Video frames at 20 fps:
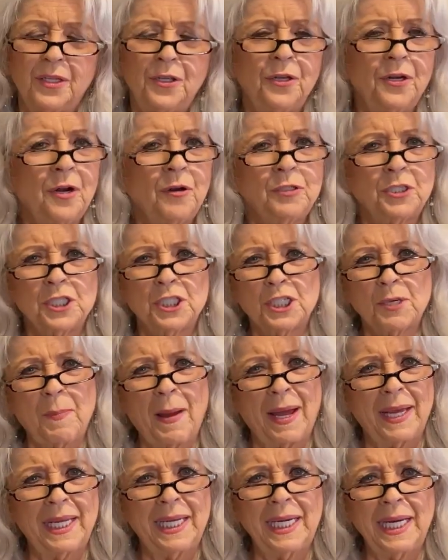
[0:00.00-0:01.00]
you know, just
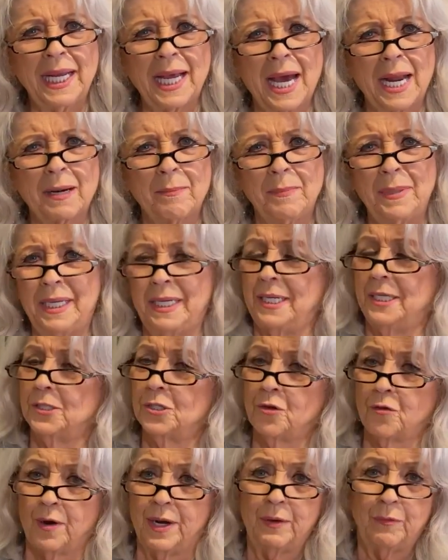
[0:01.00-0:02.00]
about any kind of meat. It's
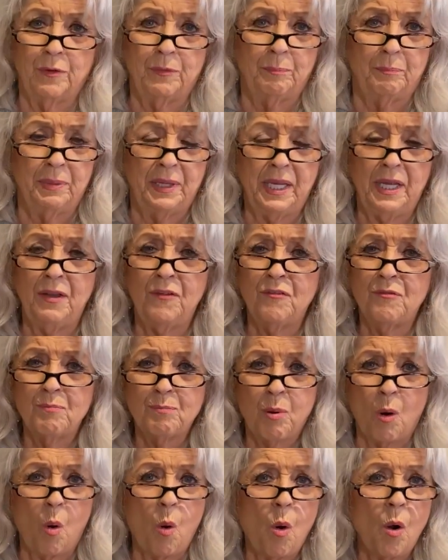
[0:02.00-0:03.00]
great with beef,
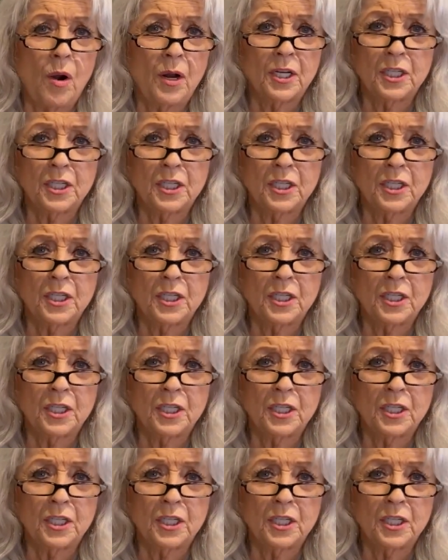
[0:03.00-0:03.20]
pork,